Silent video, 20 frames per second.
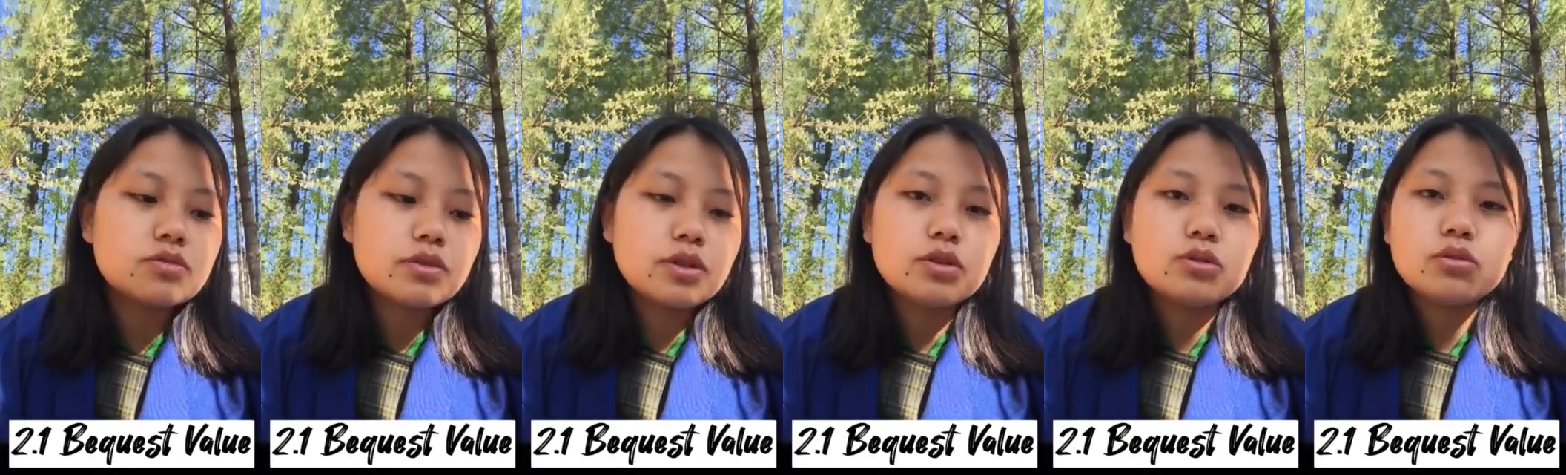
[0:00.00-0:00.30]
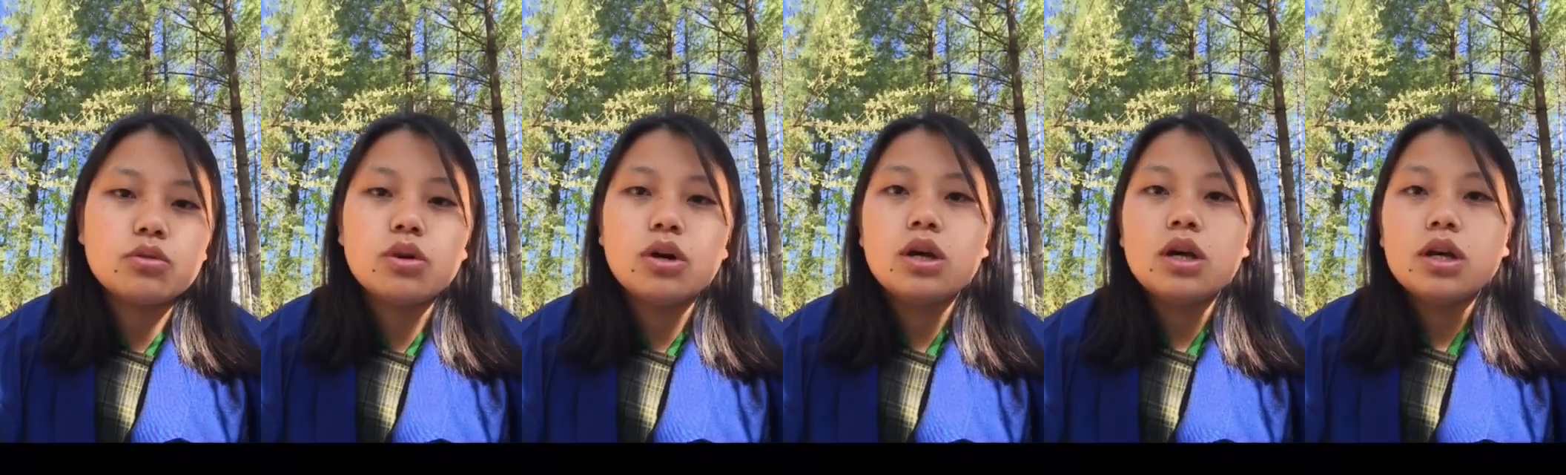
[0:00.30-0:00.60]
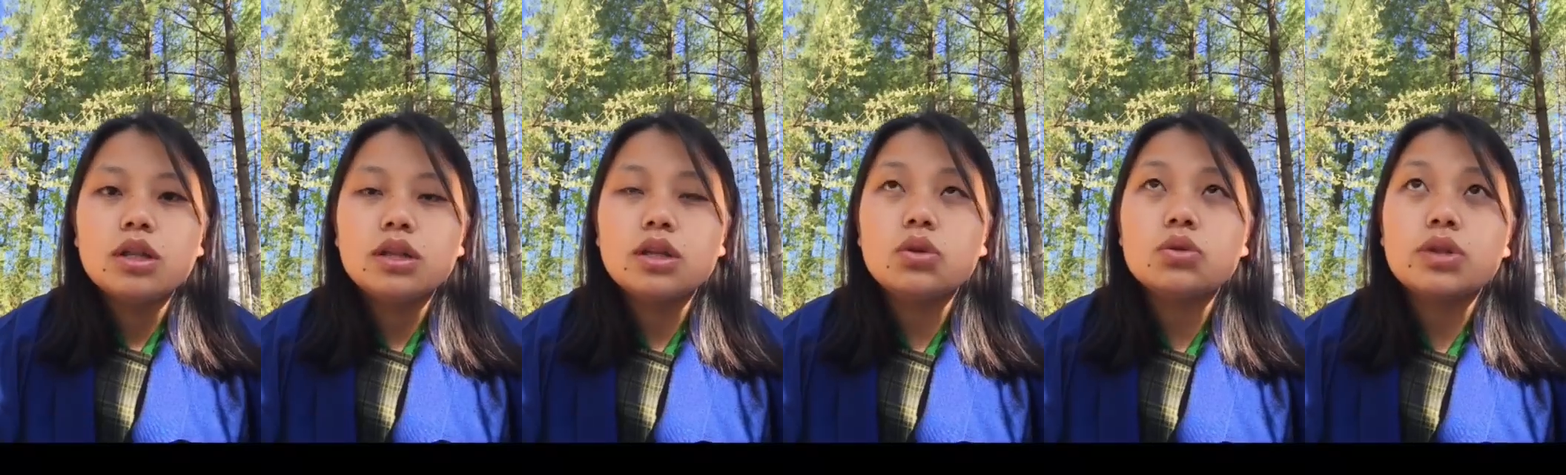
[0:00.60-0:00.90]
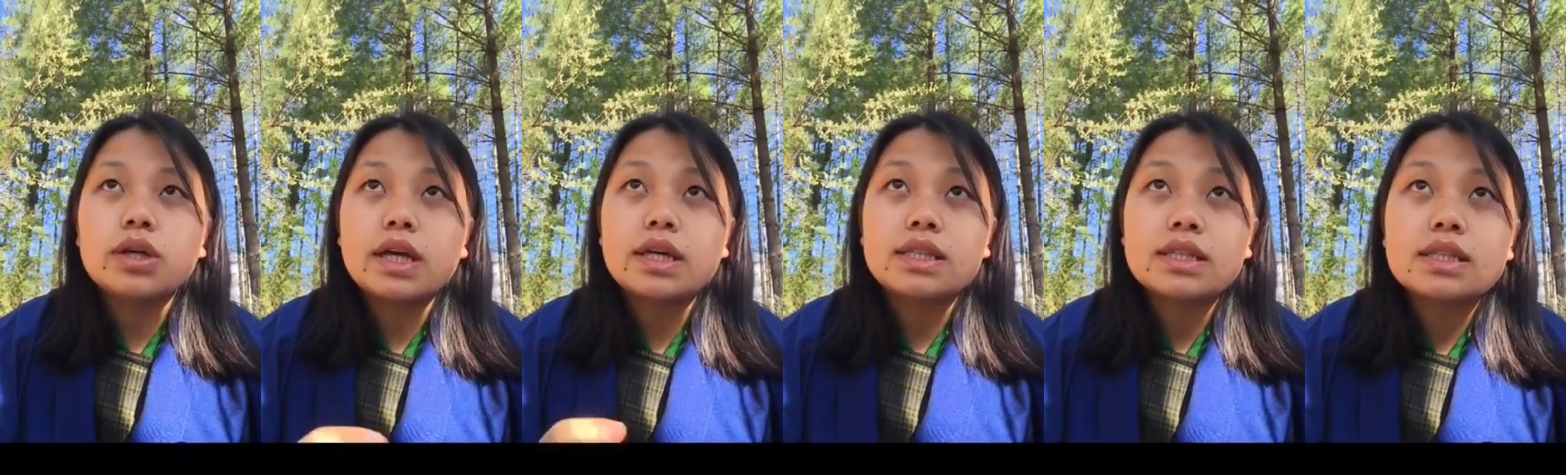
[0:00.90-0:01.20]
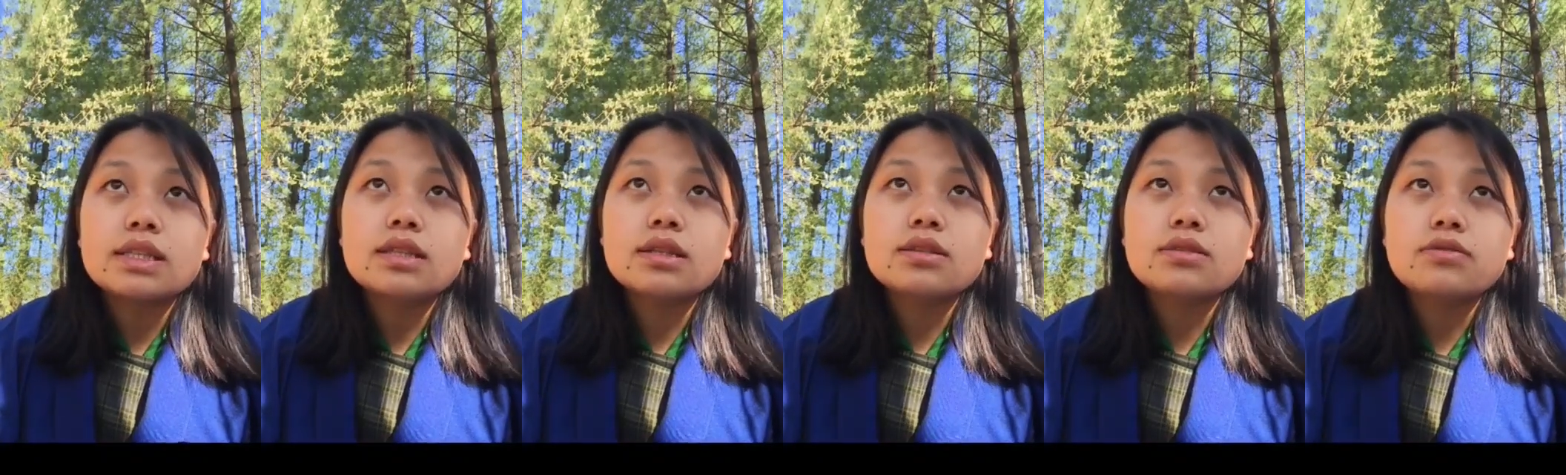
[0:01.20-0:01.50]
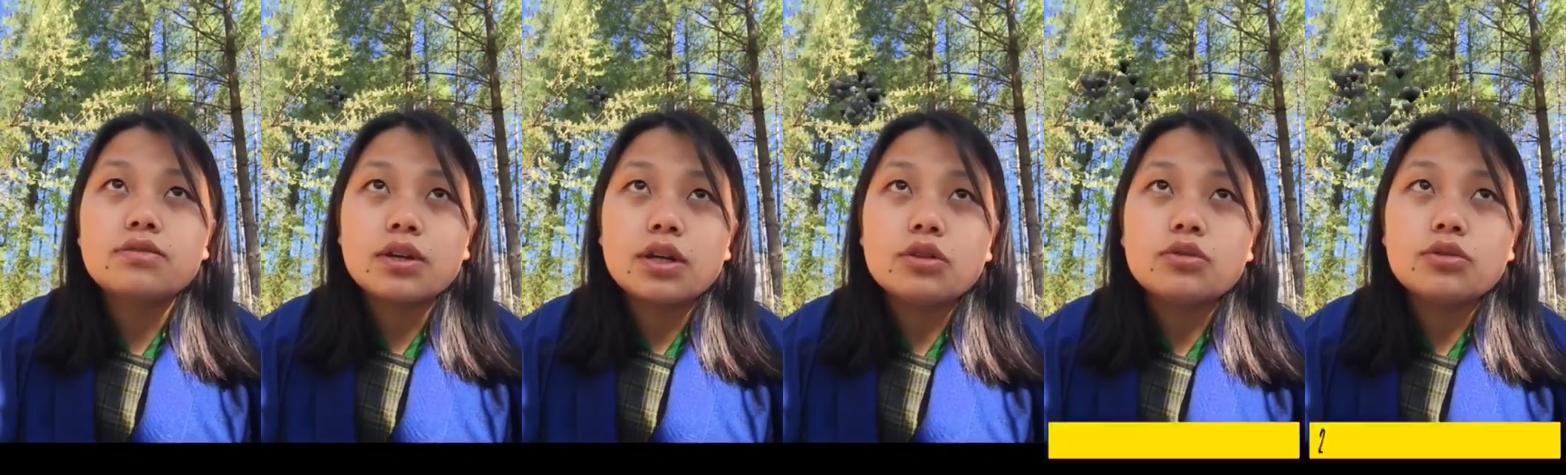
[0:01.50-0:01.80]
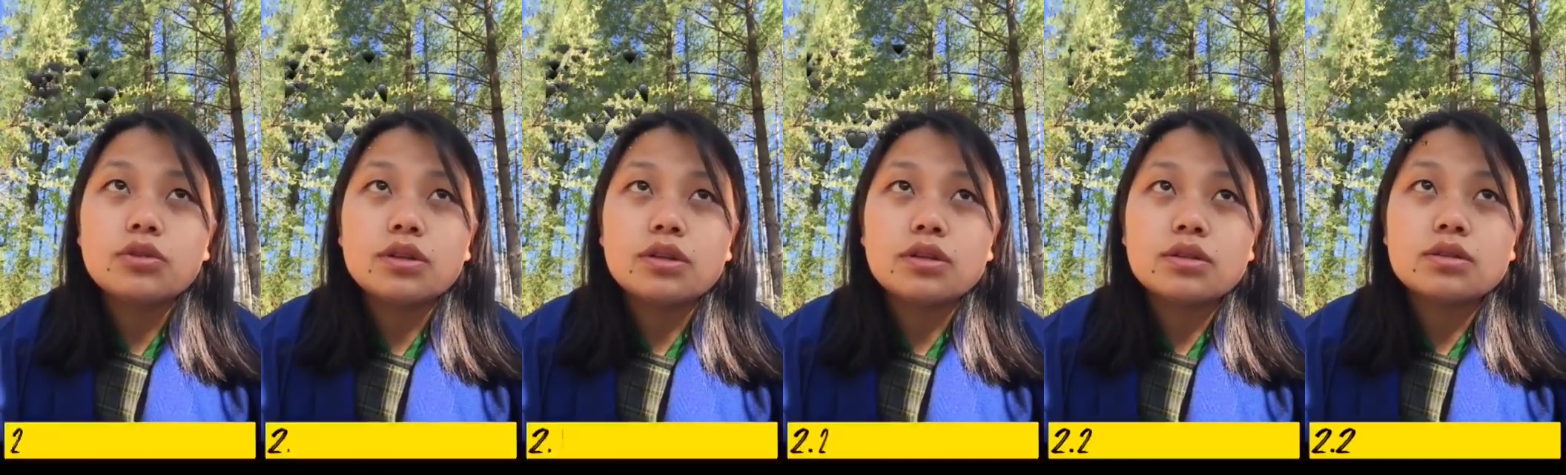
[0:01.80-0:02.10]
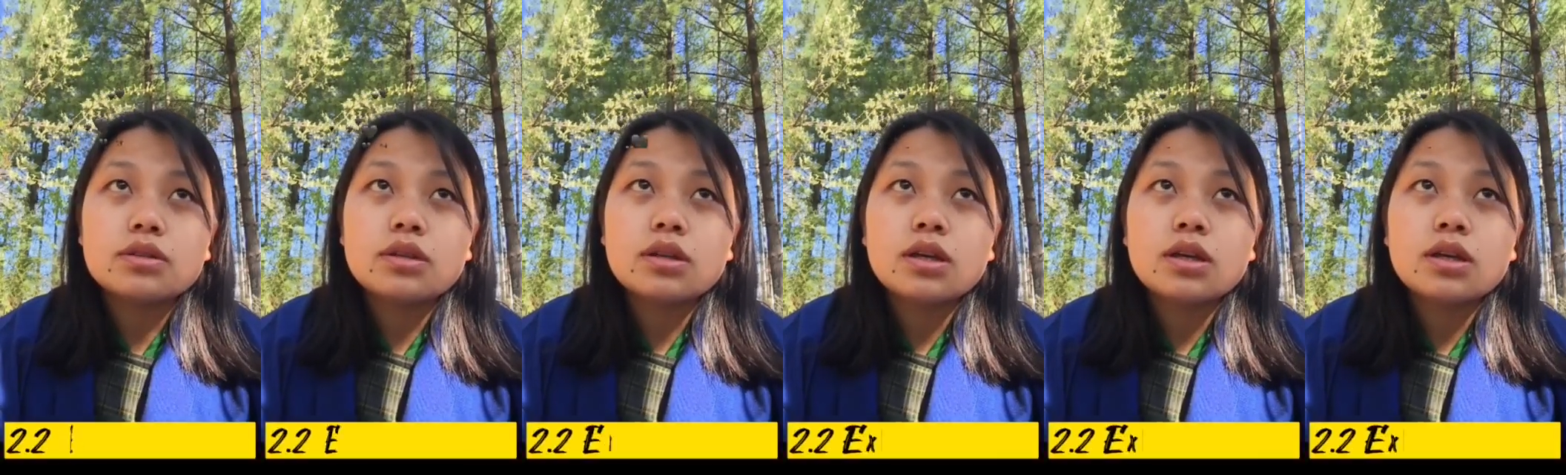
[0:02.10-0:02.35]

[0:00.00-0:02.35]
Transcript: value. Now the existence value is